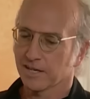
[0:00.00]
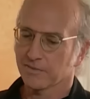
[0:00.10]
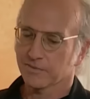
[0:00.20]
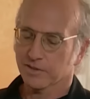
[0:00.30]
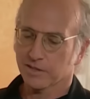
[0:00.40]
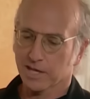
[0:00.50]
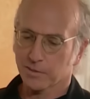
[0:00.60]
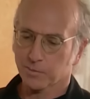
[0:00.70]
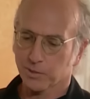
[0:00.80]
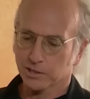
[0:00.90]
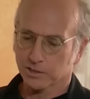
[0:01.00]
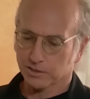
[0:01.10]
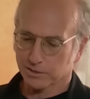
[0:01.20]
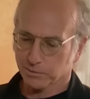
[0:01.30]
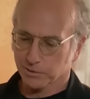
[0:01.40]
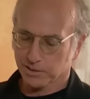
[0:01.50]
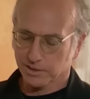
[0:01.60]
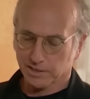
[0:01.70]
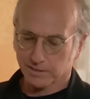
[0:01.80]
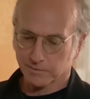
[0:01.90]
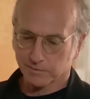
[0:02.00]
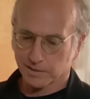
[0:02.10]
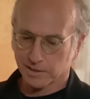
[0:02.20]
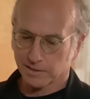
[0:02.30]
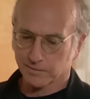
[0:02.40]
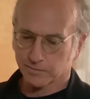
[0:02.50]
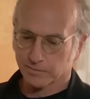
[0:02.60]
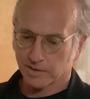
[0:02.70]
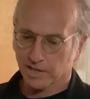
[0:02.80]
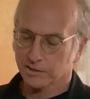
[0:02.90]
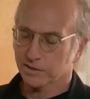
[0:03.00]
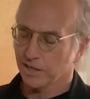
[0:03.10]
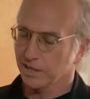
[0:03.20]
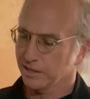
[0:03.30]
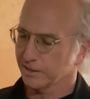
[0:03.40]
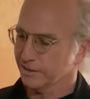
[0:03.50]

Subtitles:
feel a lot of pressure to be entertaining, you